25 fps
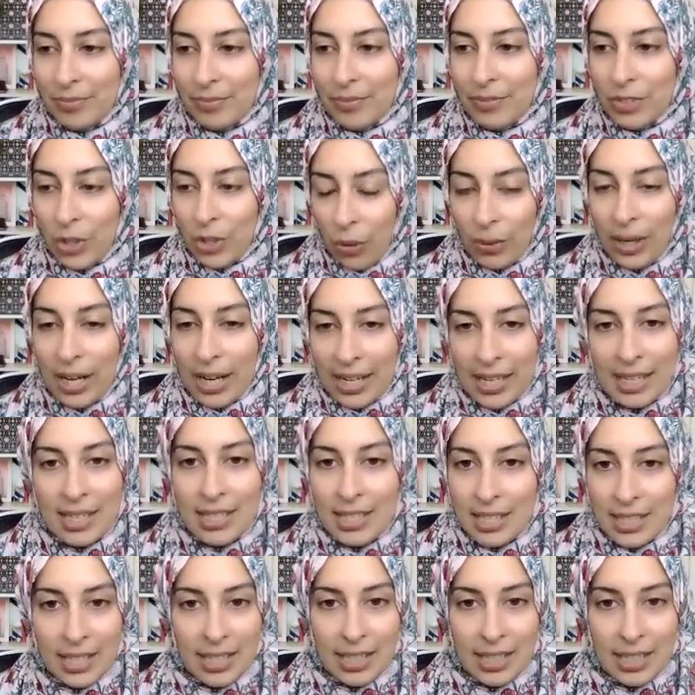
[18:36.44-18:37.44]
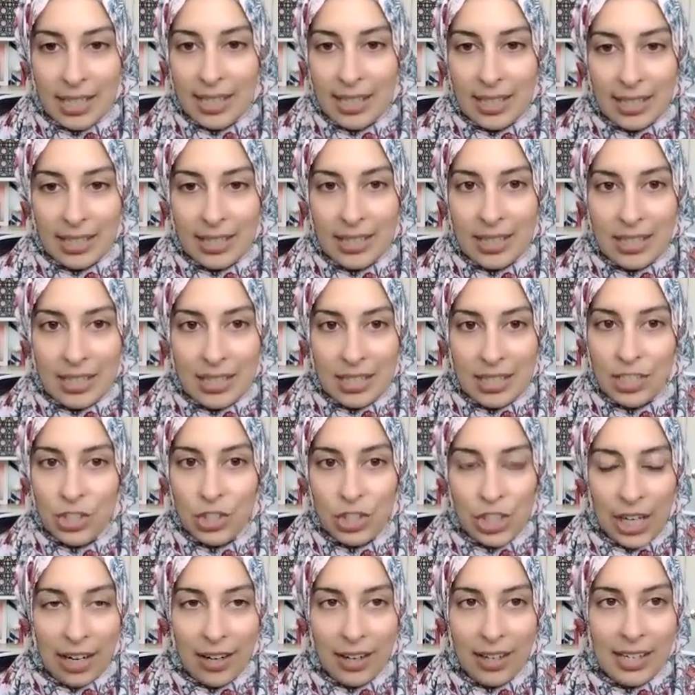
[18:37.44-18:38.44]
donated to
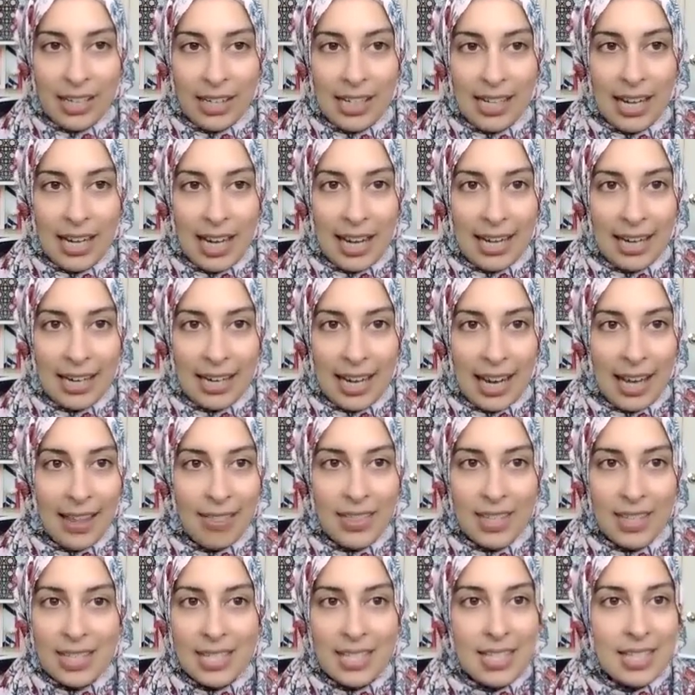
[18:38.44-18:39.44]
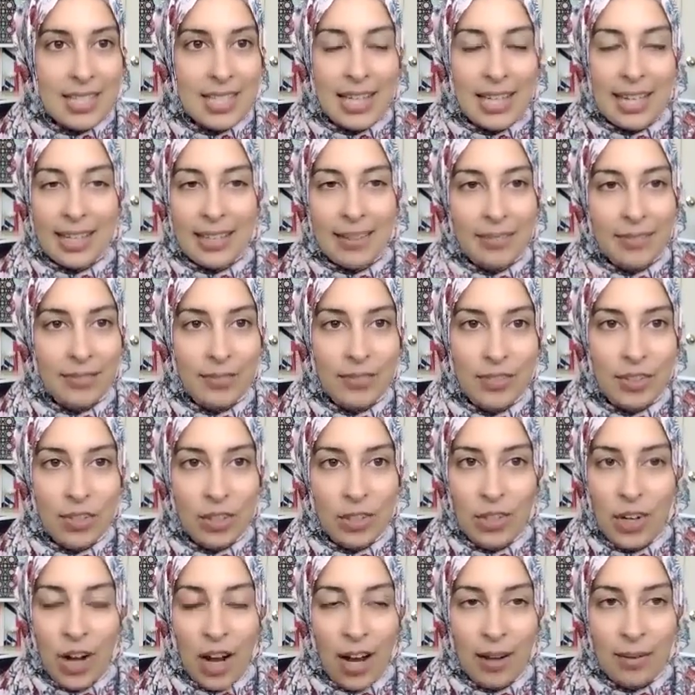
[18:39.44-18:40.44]
charity. And again, this is like
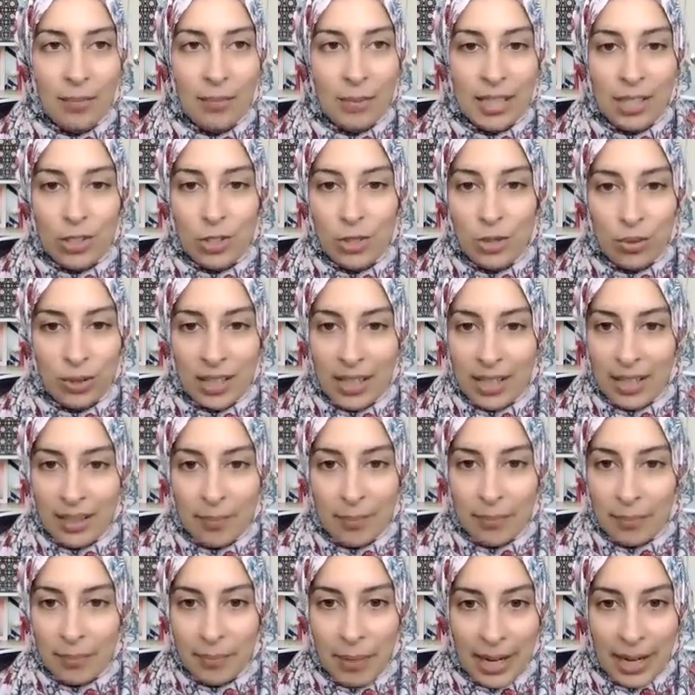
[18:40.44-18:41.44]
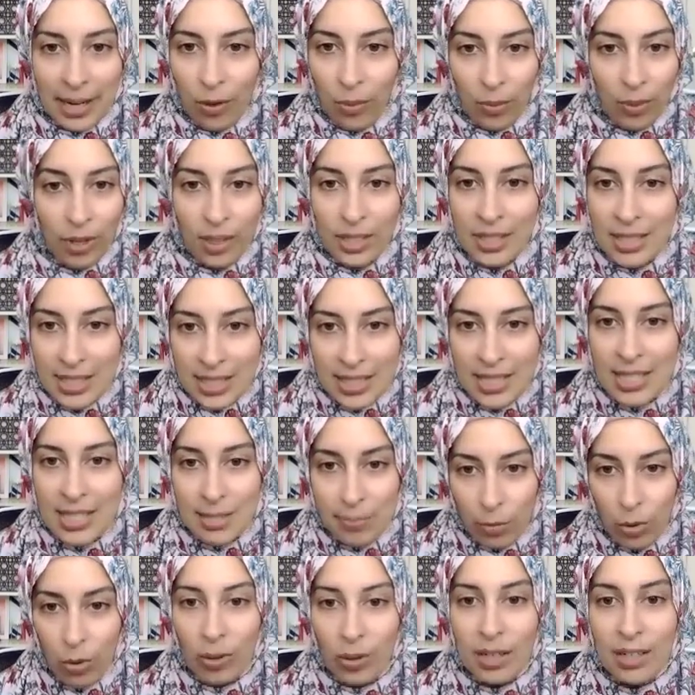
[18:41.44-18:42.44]
not me tooting my horn. This is
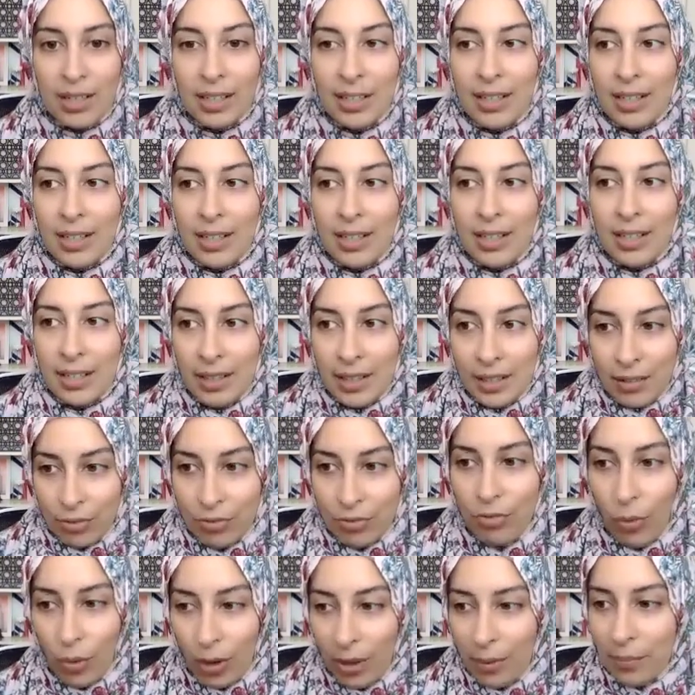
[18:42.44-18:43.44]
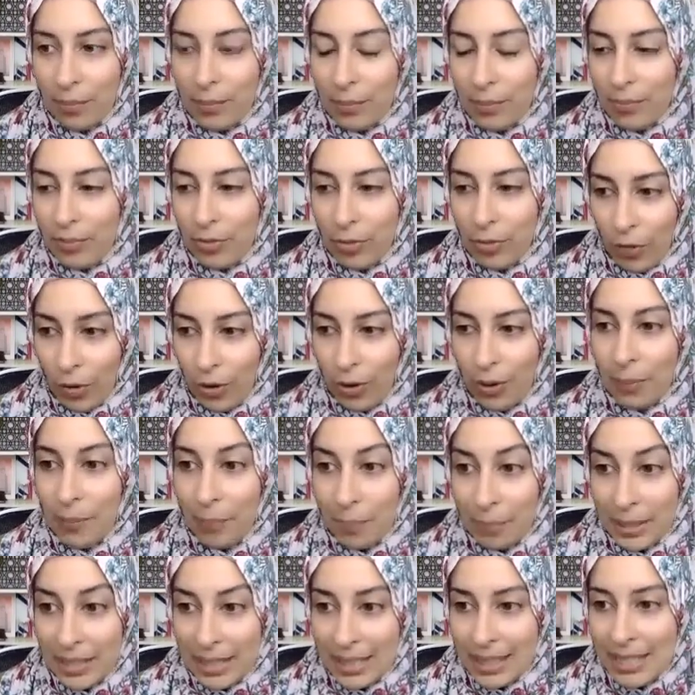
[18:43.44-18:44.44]
more for
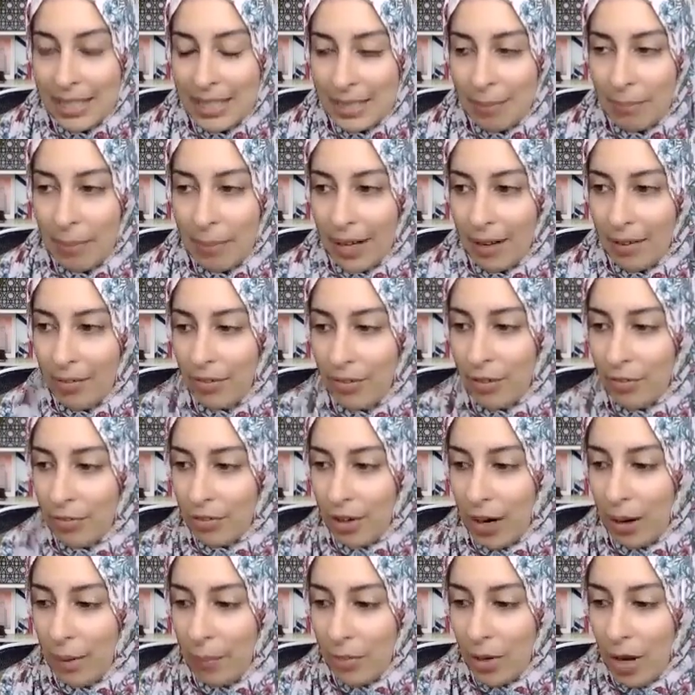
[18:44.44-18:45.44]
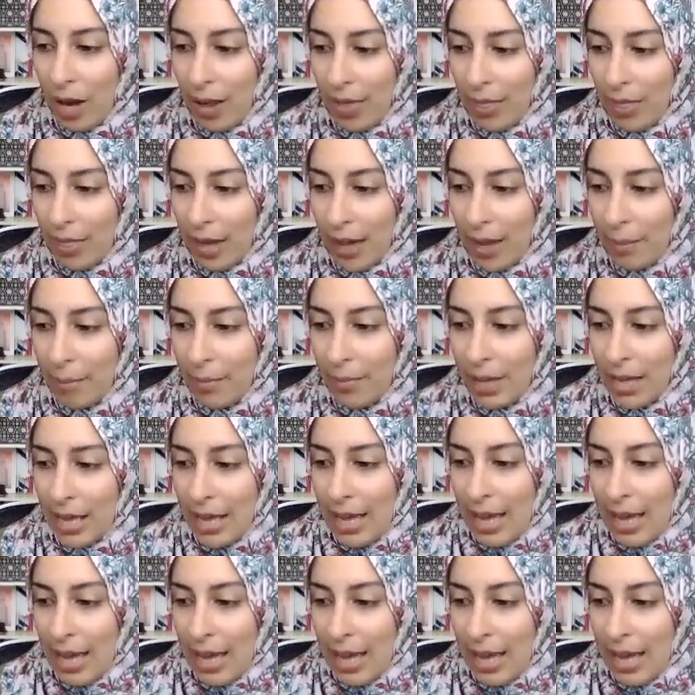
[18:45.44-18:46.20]
me to benefit from, not them.